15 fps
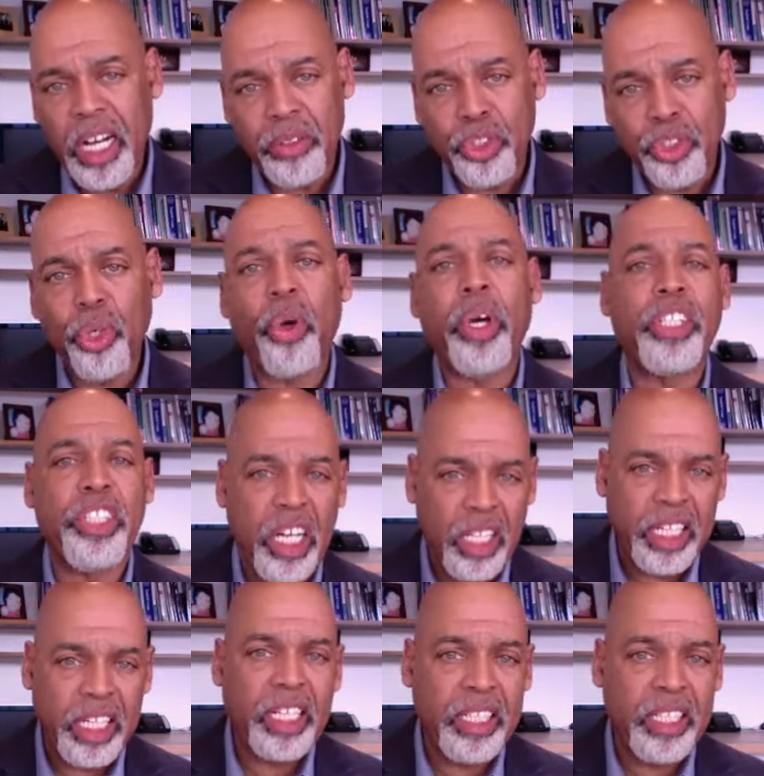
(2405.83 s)

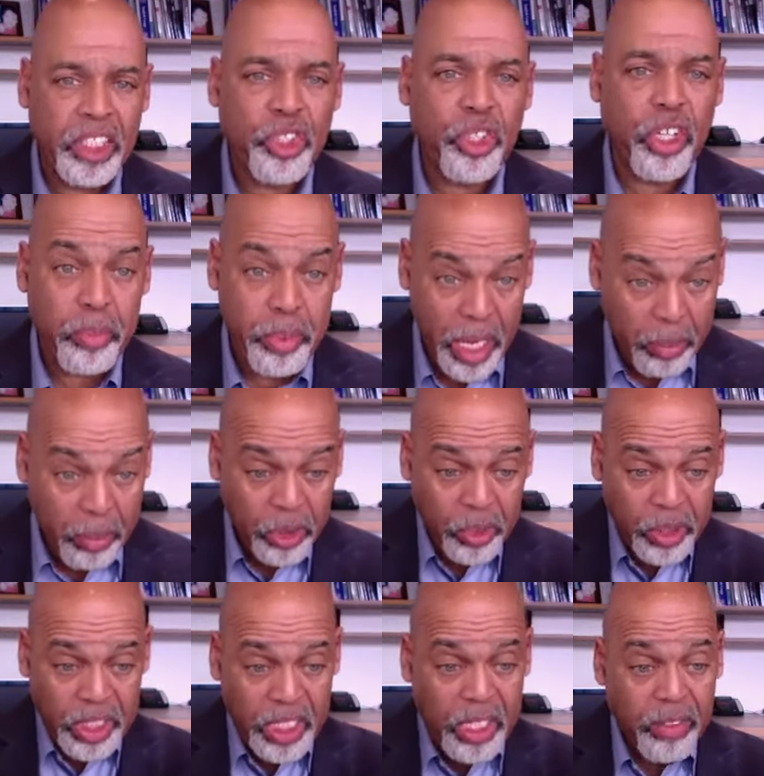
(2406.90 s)
storytelling that you're going to be able to
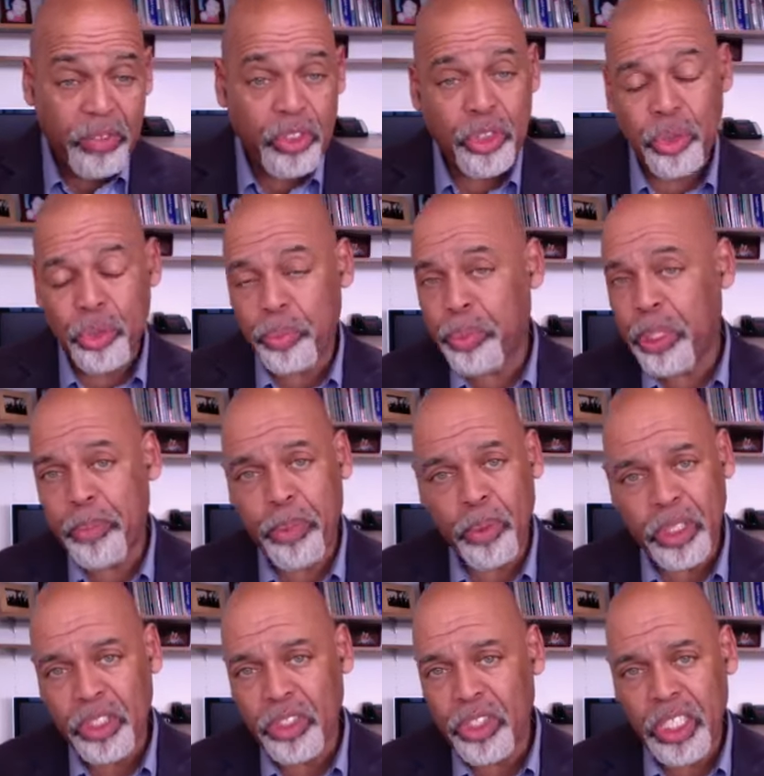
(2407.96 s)
give to people
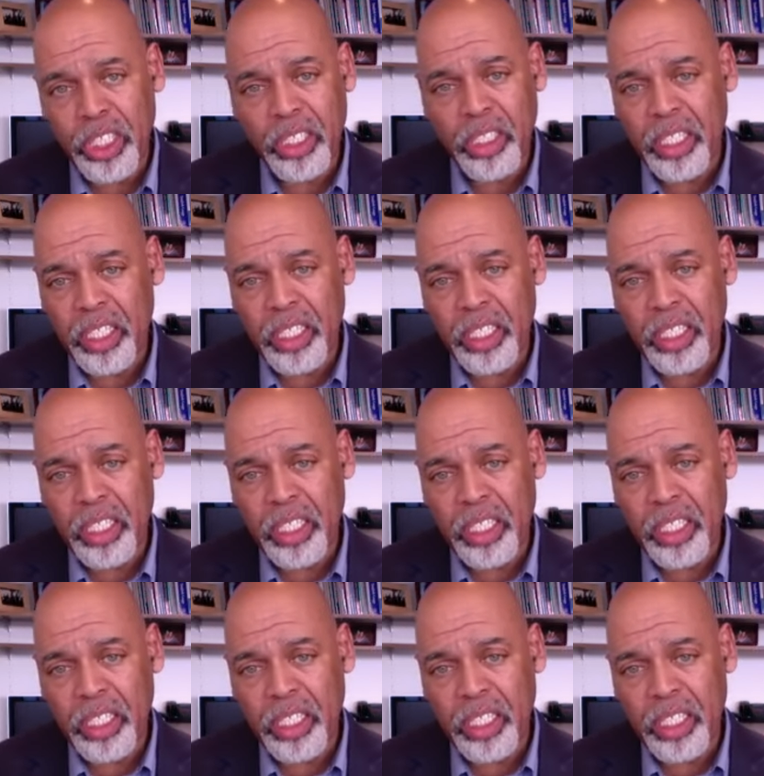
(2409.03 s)
in